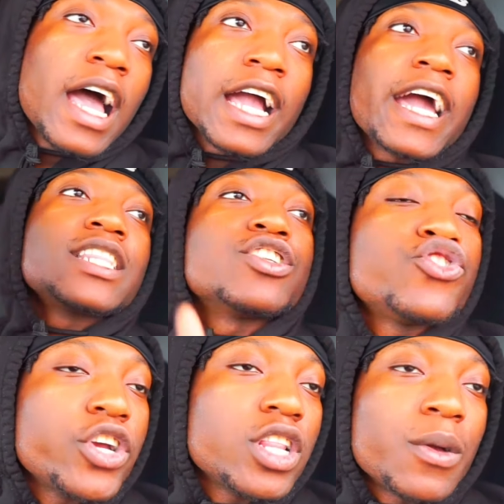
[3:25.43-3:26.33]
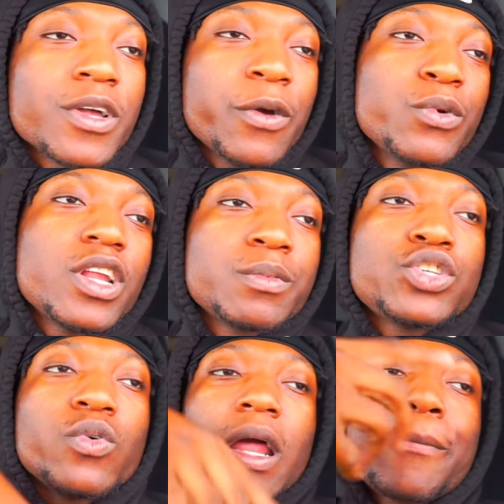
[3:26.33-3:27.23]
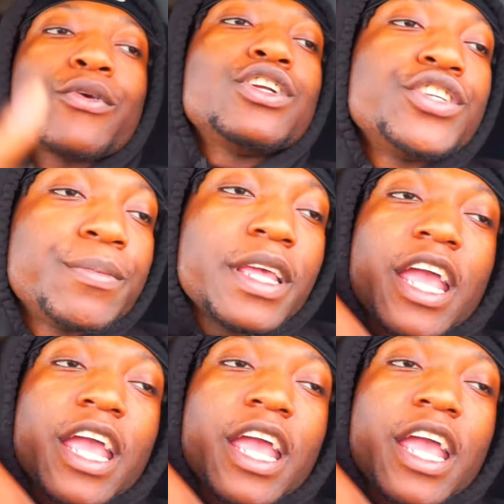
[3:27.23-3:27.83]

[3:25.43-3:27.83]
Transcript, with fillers: I got the trailer. I'm coupled up to it. I pre-tripped it.